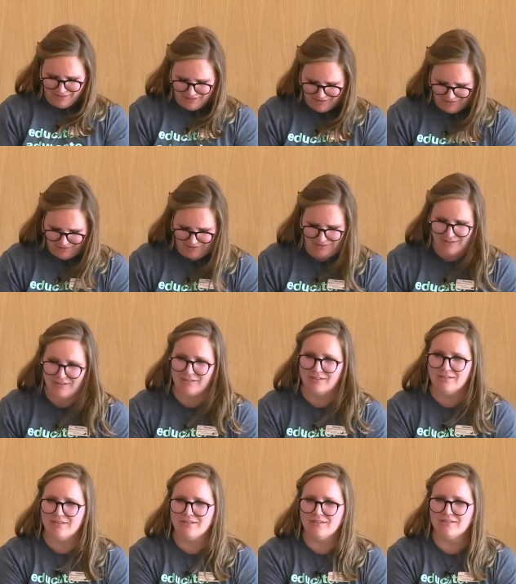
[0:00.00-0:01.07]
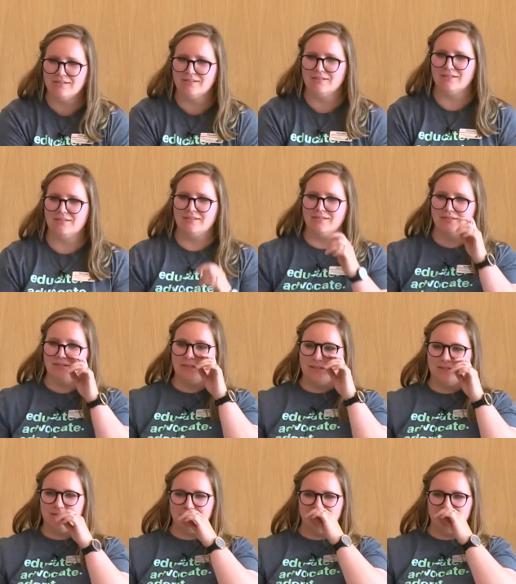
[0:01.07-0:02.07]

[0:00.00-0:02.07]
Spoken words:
(no one is talking)